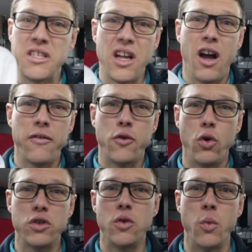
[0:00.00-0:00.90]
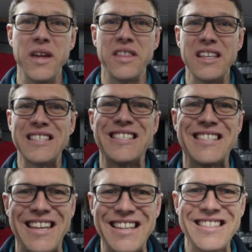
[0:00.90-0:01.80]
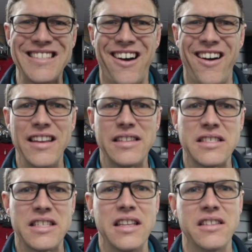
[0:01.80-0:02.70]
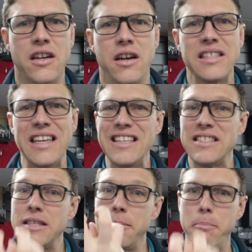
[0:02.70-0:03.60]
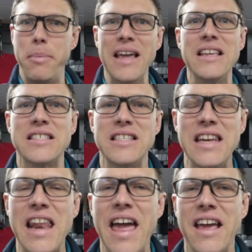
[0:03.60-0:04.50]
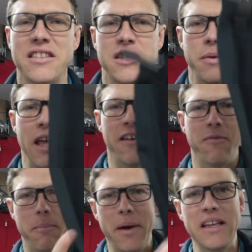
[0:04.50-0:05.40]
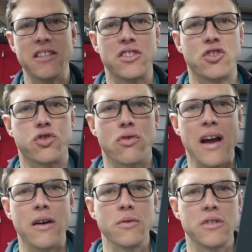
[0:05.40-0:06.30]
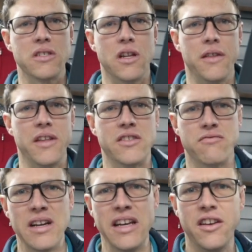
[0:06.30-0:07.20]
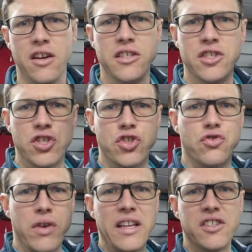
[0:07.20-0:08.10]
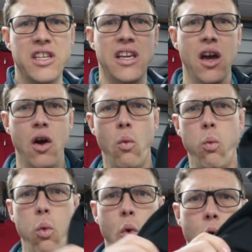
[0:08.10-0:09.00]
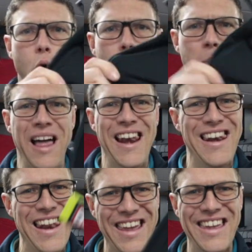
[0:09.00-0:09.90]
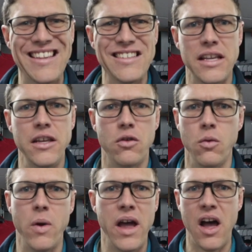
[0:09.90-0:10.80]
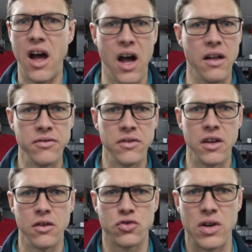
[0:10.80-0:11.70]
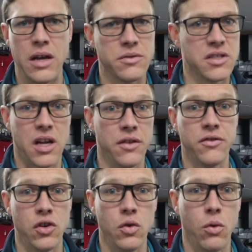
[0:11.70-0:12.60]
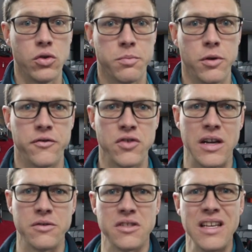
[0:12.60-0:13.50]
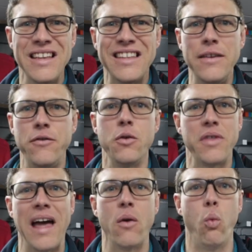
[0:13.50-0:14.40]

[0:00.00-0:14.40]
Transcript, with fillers: We start of course with skin tight. Skin tight is the base layer, so we have base trousers like this, really nice stretchy warm leggings that you can wear under your trousers, under your waterproof trousers, give you that